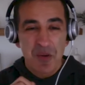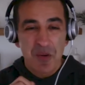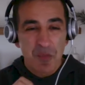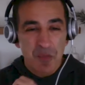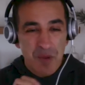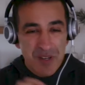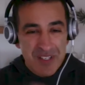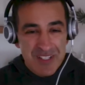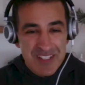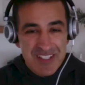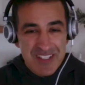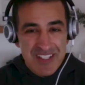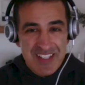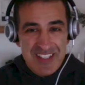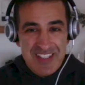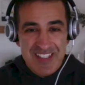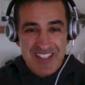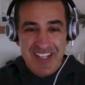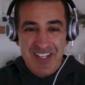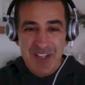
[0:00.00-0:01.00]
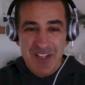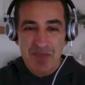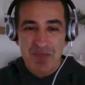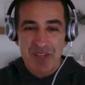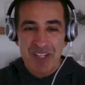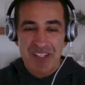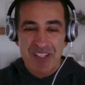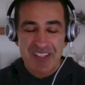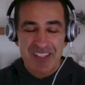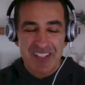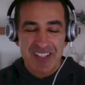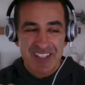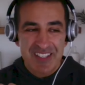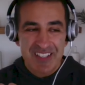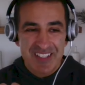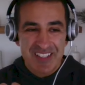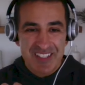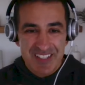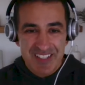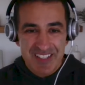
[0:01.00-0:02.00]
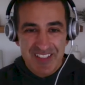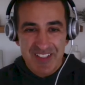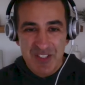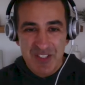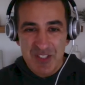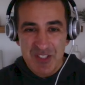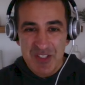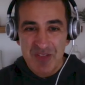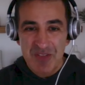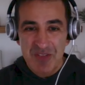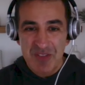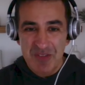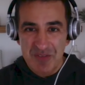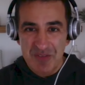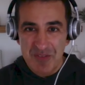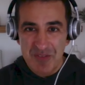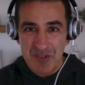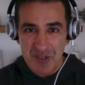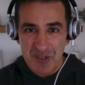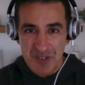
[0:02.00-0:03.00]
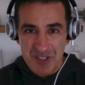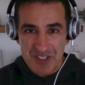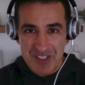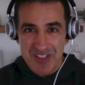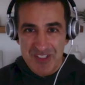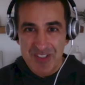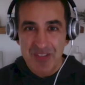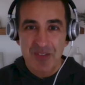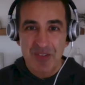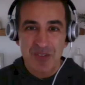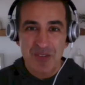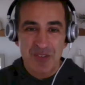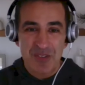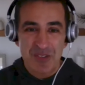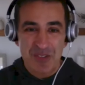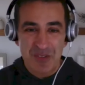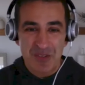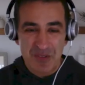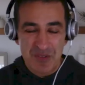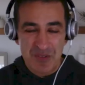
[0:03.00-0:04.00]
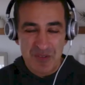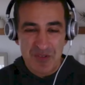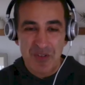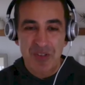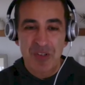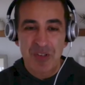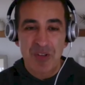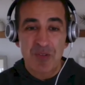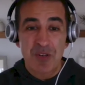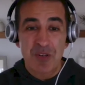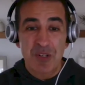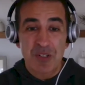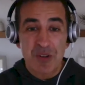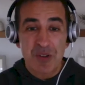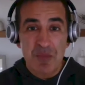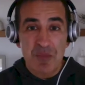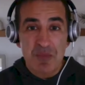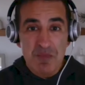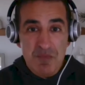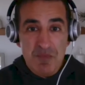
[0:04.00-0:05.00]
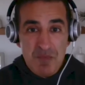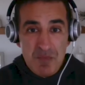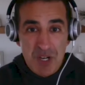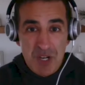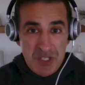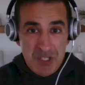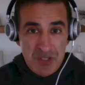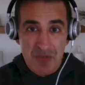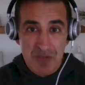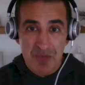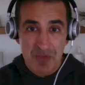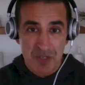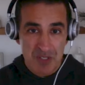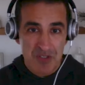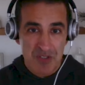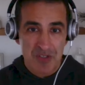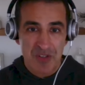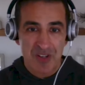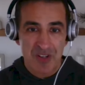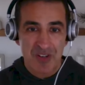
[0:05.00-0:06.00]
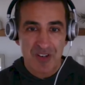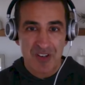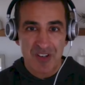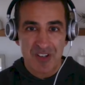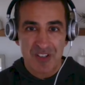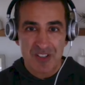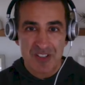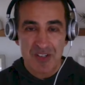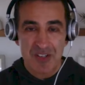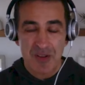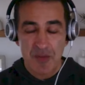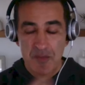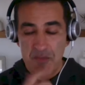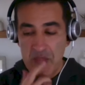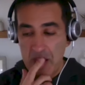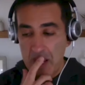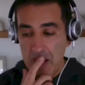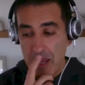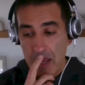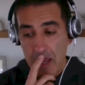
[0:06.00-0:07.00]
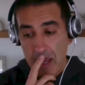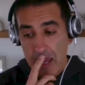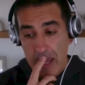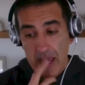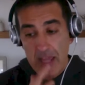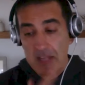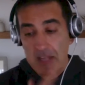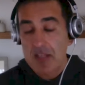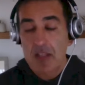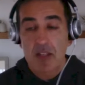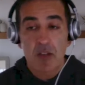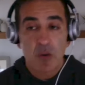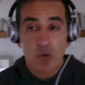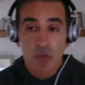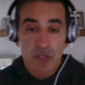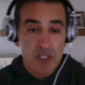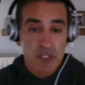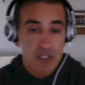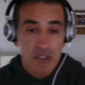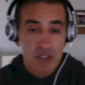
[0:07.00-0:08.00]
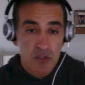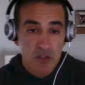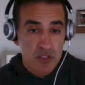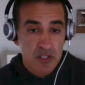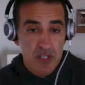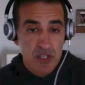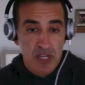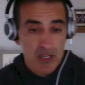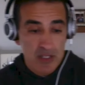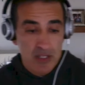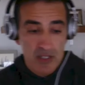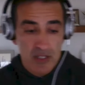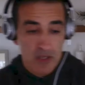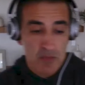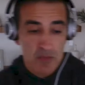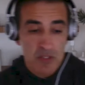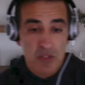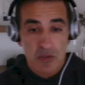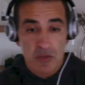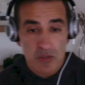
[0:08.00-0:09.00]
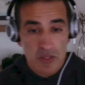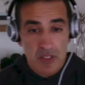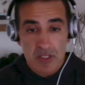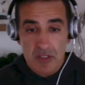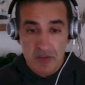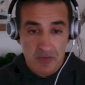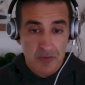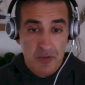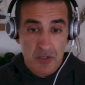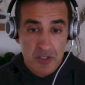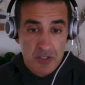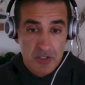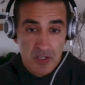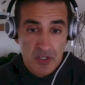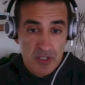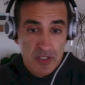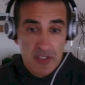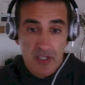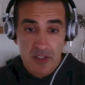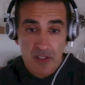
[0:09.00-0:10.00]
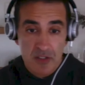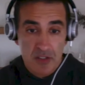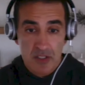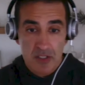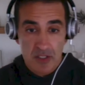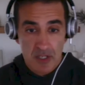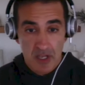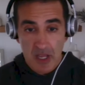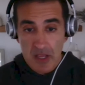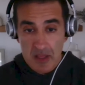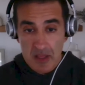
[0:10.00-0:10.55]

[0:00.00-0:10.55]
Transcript: what does that say about the intelligence of a forest whose neural networks are much richer than ours? And the only conclusion that I can come to is forests are intelligent, and